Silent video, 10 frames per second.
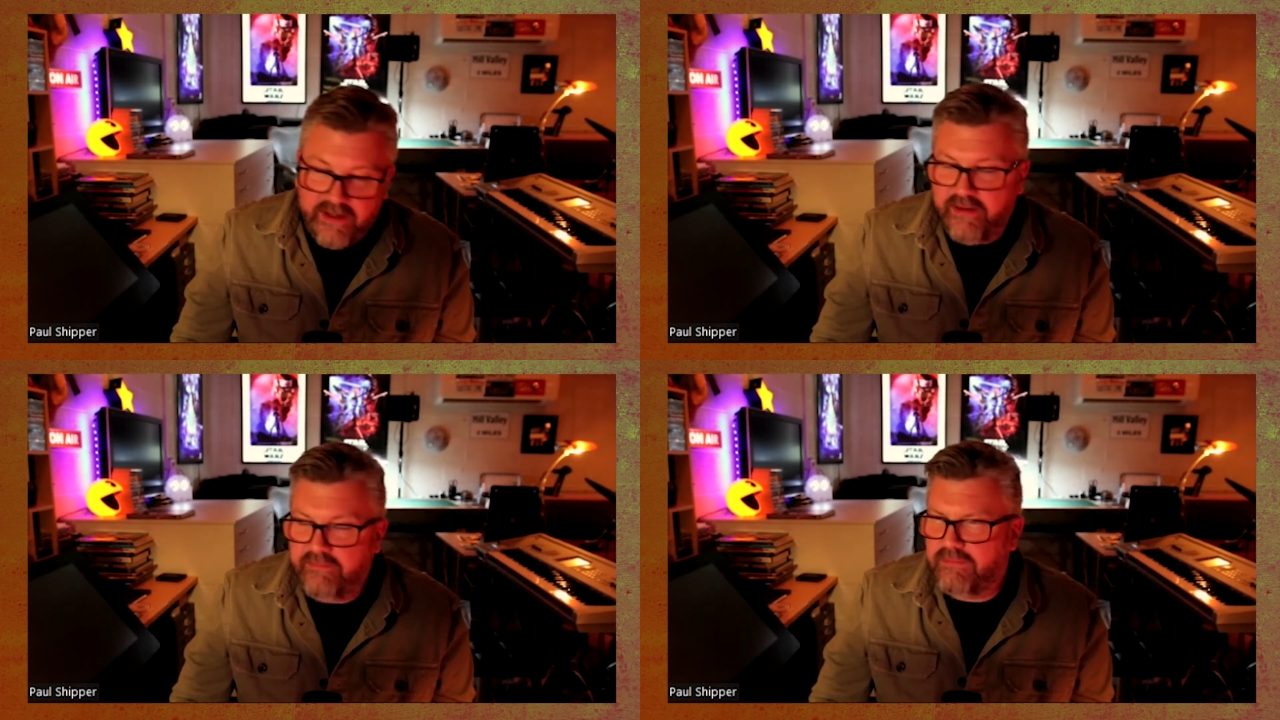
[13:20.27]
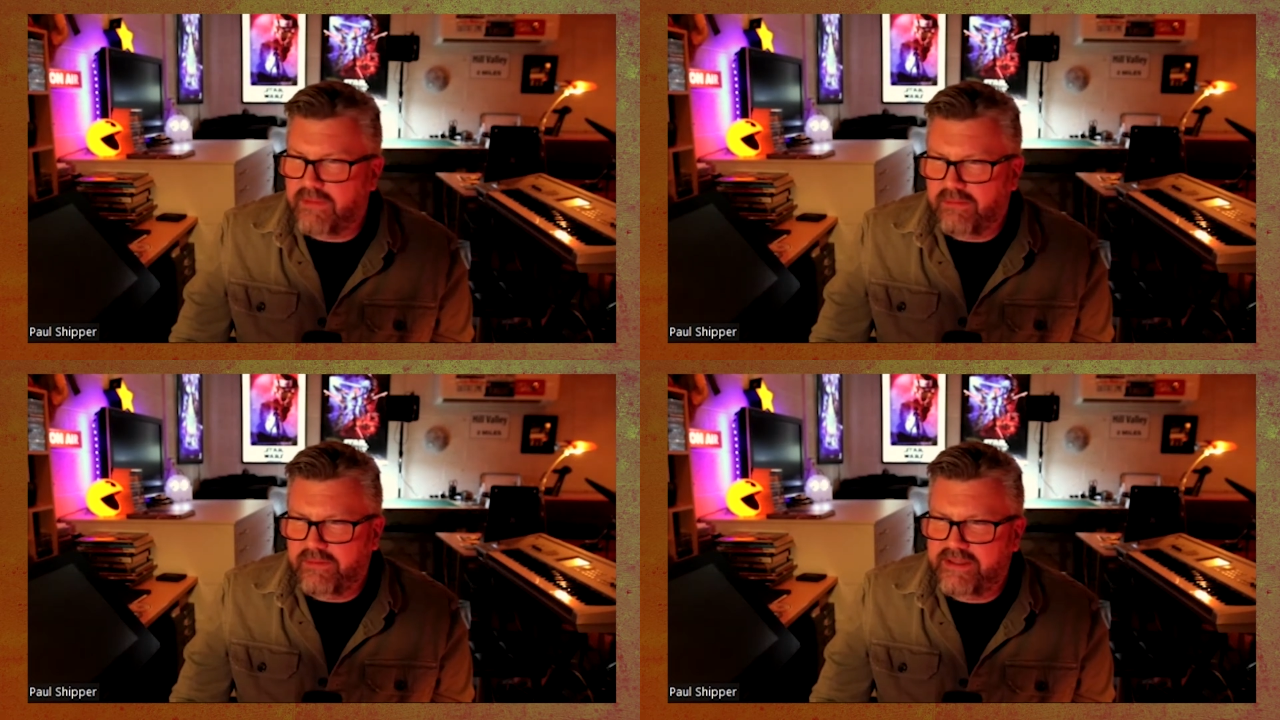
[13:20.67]

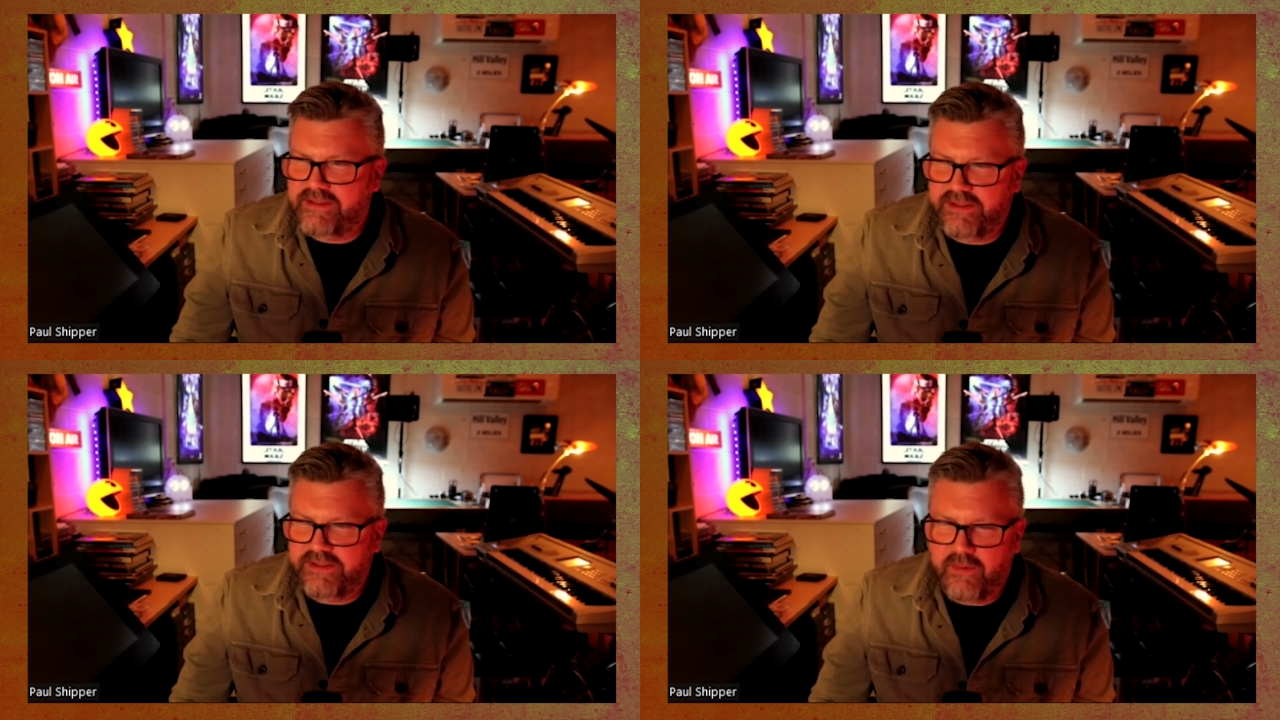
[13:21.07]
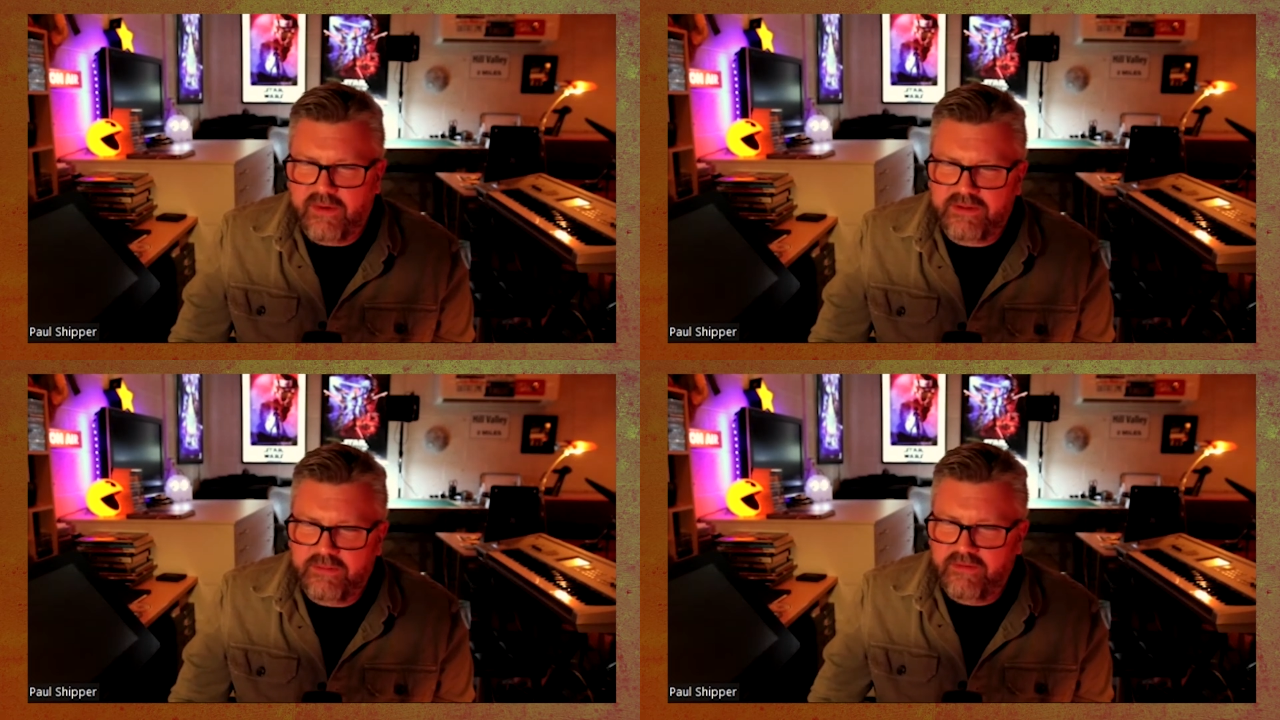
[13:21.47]
I'll research, I'll watch
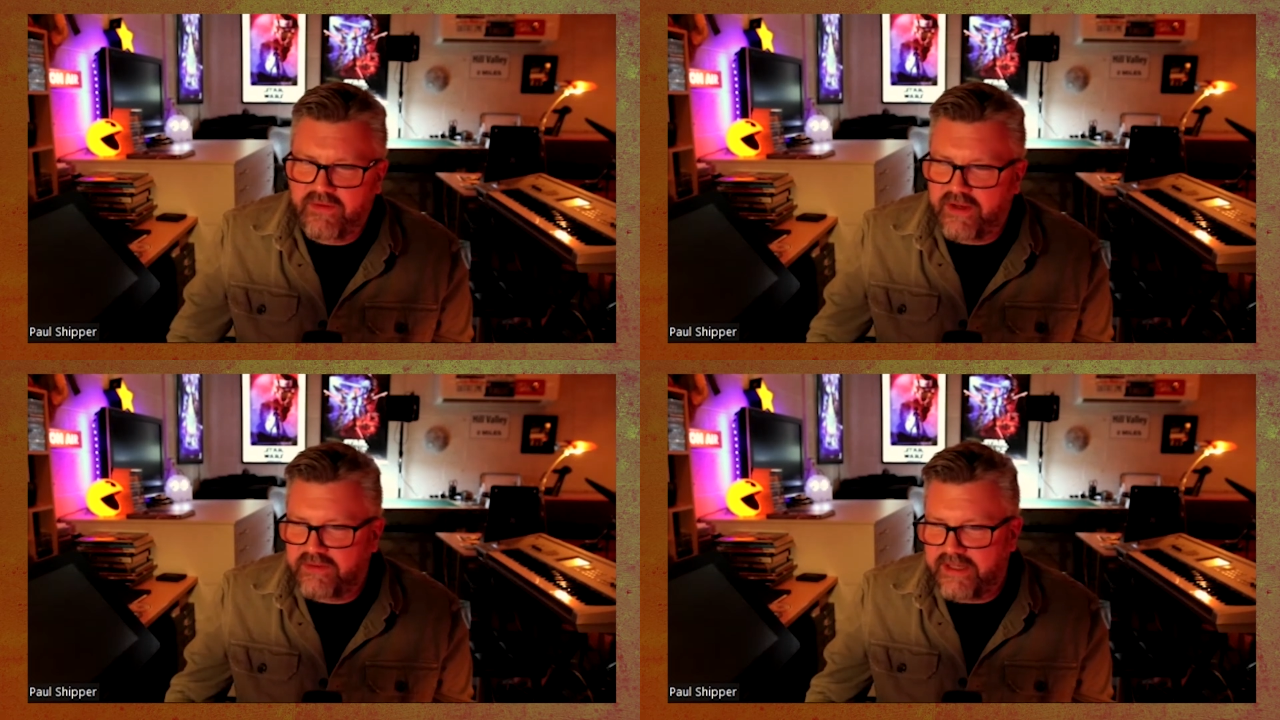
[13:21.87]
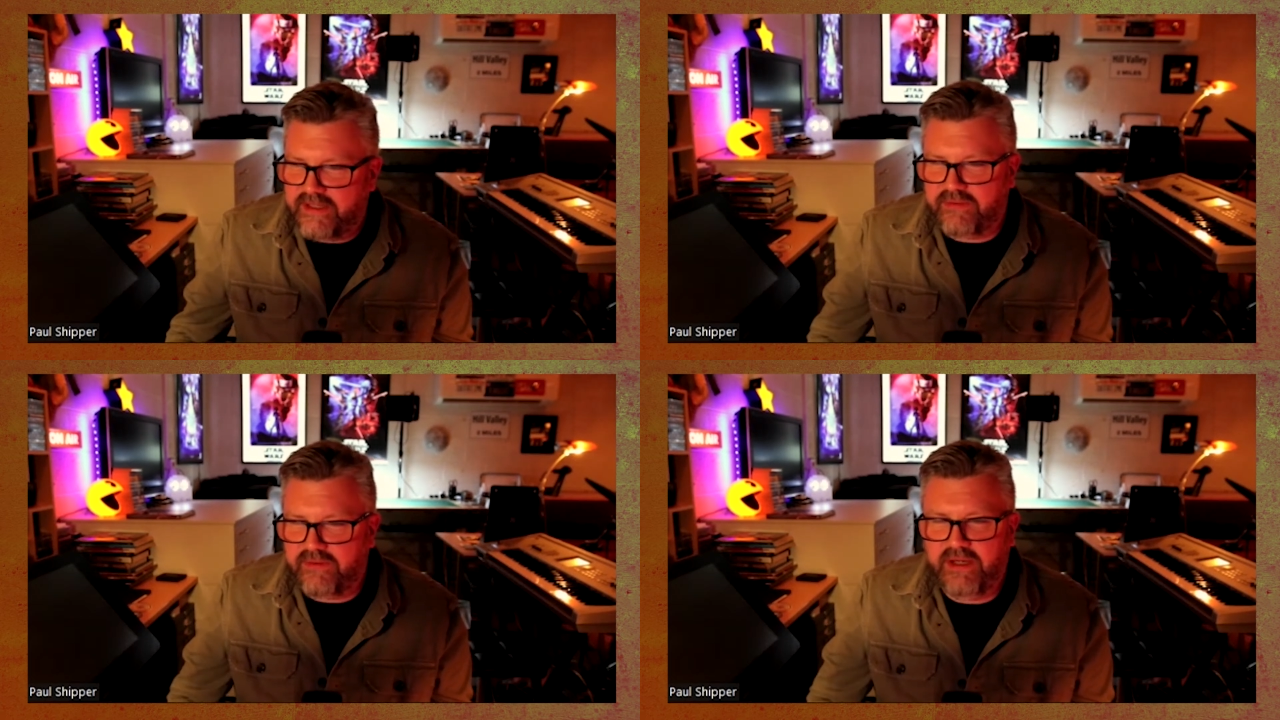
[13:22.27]
the movie, I'll take screen